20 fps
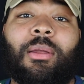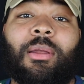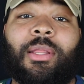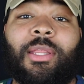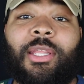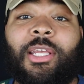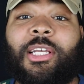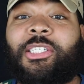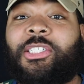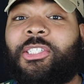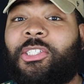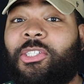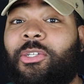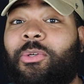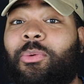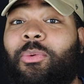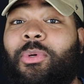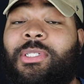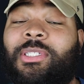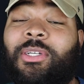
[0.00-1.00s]
This
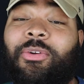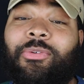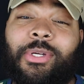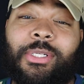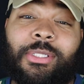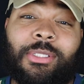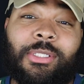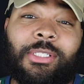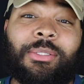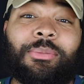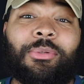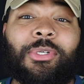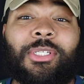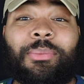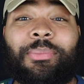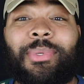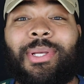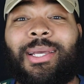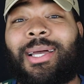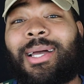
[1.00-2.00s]
shoe was originally supposed
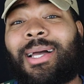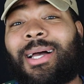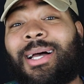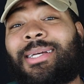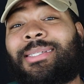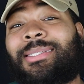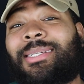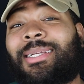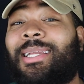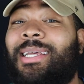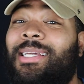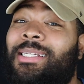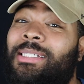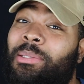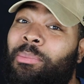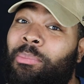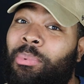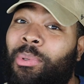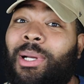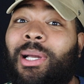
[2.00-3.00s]
to be a
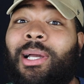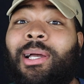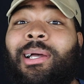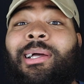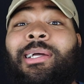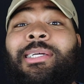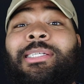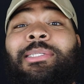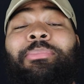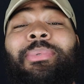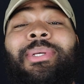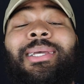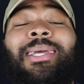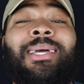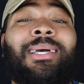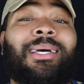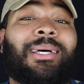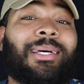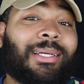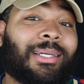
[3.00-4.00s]
consolation prize
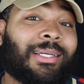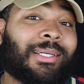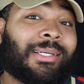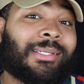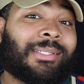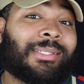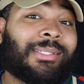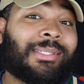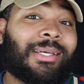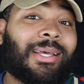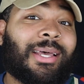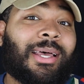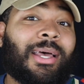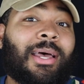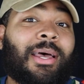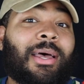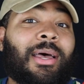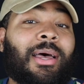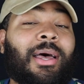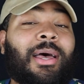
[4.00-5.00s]
because
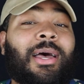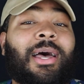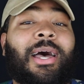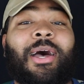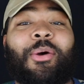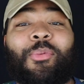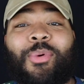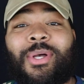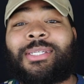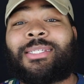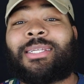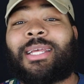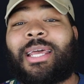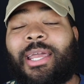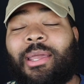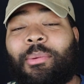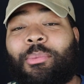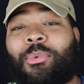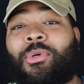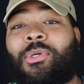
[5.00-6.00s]
I wasn't
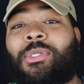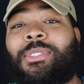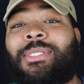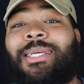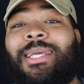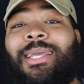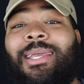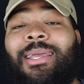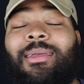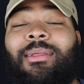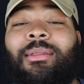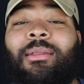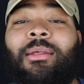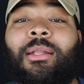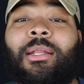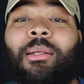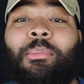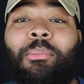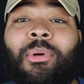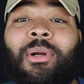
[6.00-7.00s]
able to get the
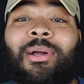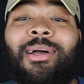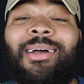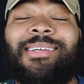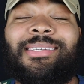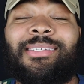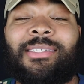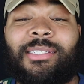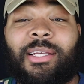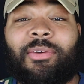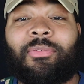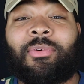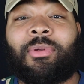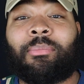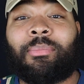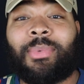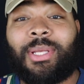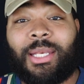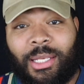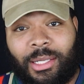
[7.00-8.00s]
Lebron
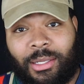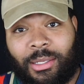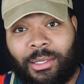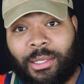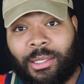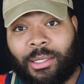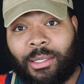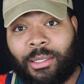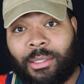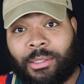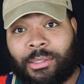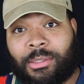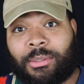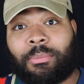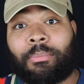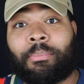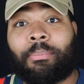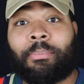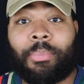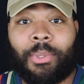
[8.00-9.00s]
7 Media Days,
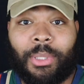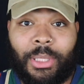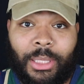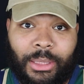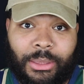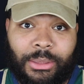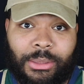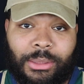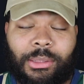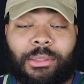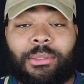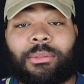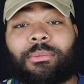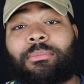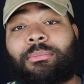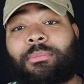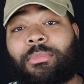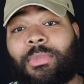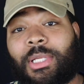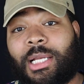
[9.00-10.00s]
but
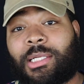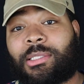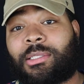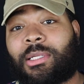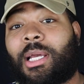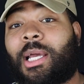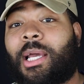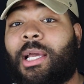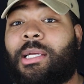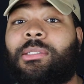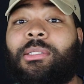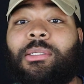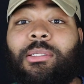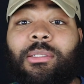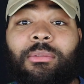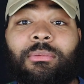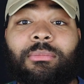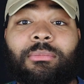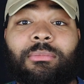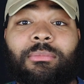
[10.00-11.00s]
thanks to Ashley,